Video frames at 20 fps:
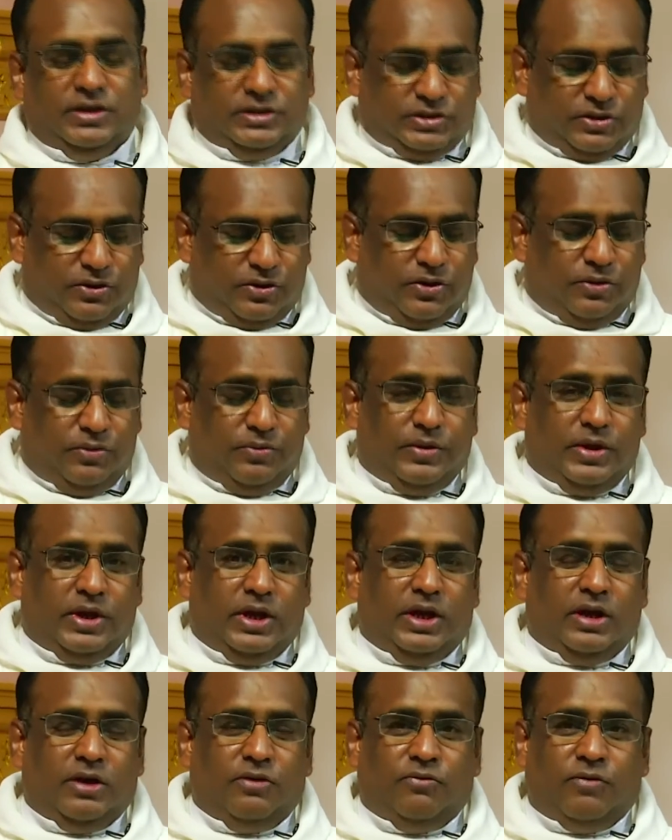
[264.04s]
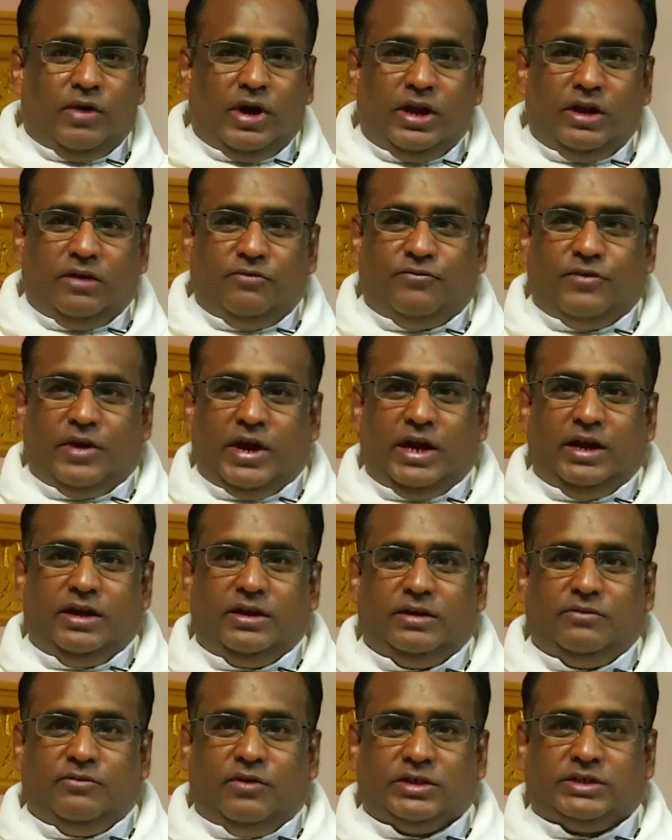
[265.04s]
So, one
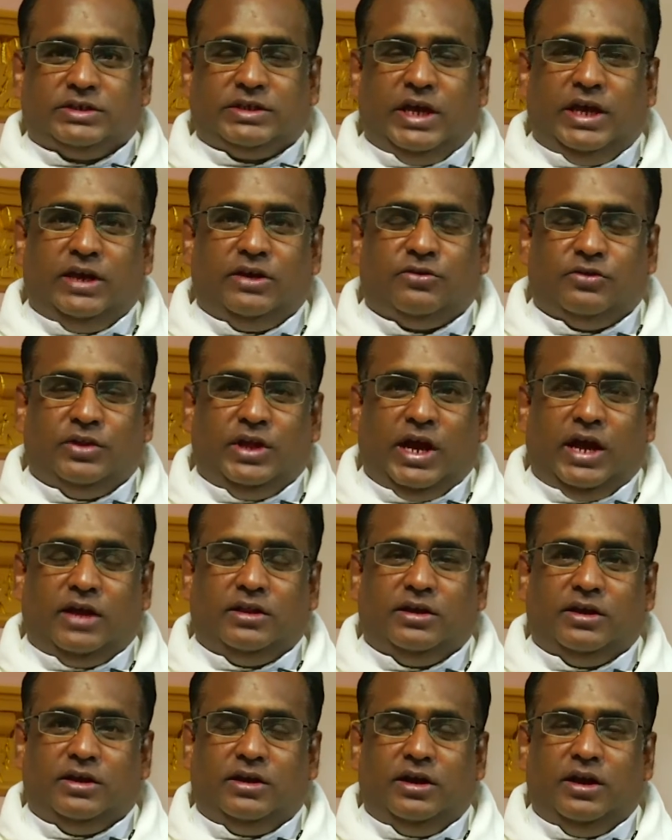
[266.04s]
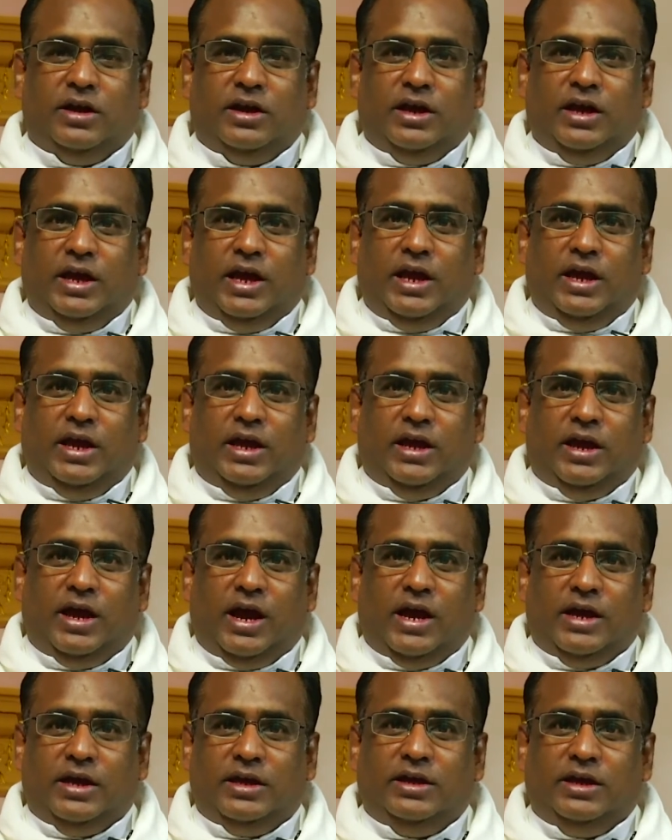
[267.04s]
friend was saying to the other, Hey,
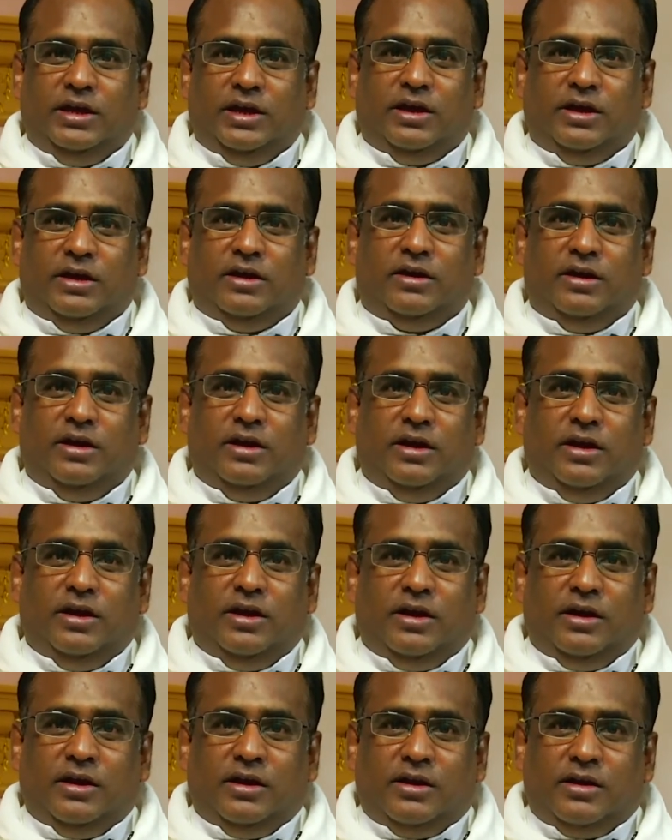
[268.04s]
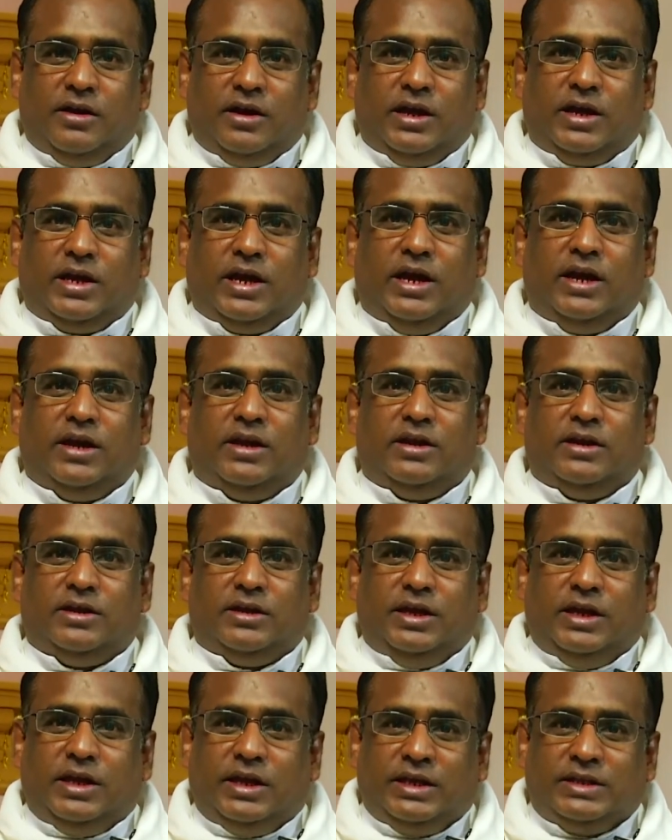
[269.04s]
I hear cricket
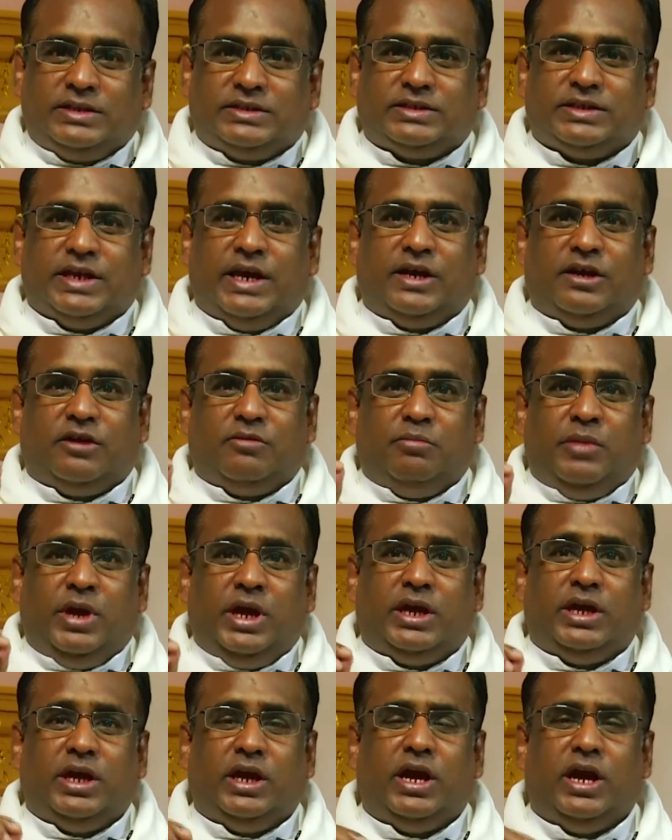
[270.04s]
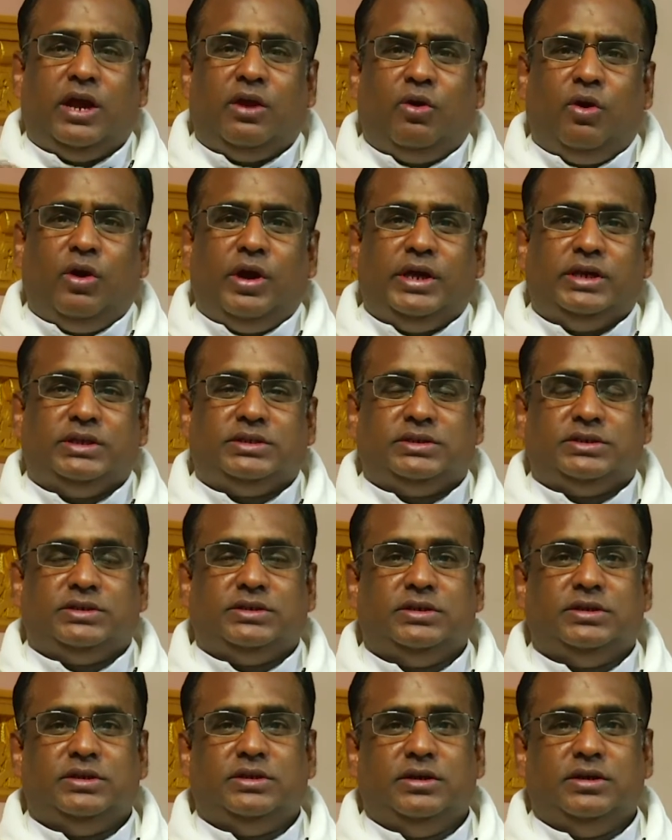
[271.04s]
insect making a noise.